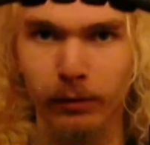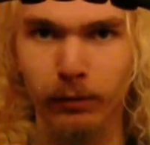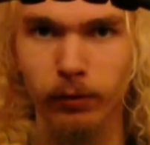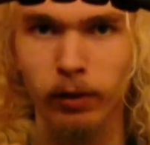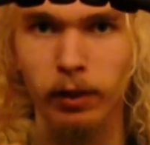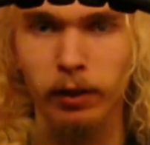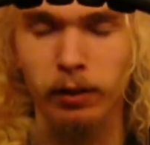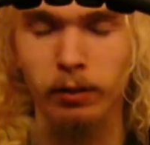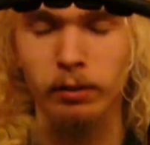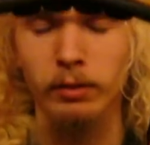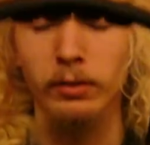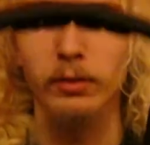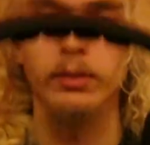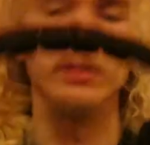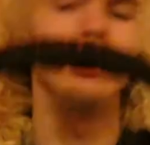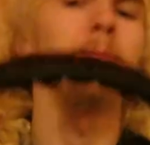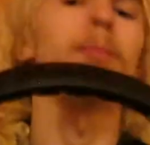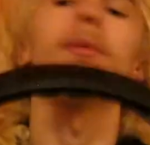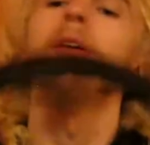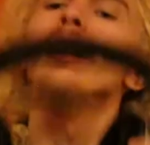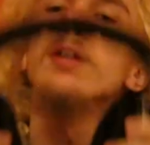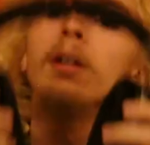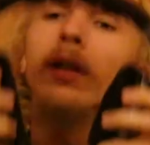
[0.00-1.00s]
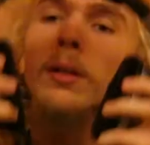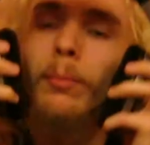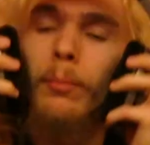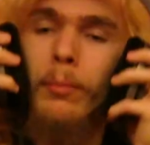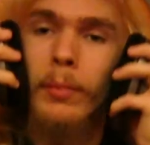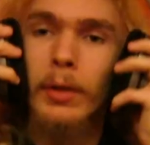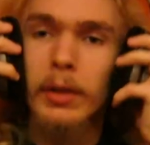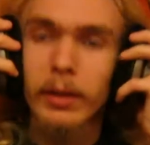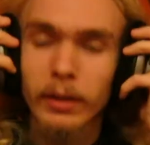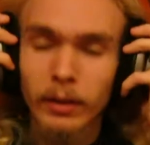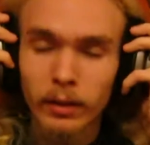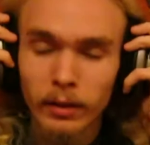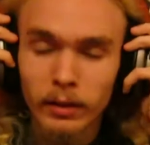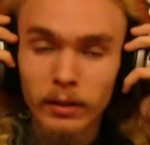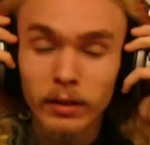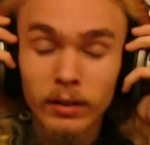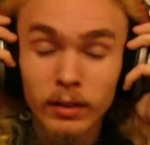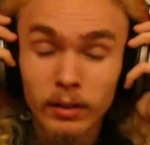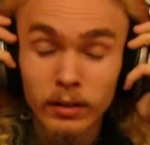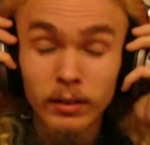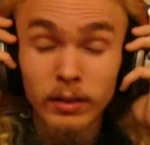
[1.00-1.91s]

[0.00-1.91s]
flat on top, meaning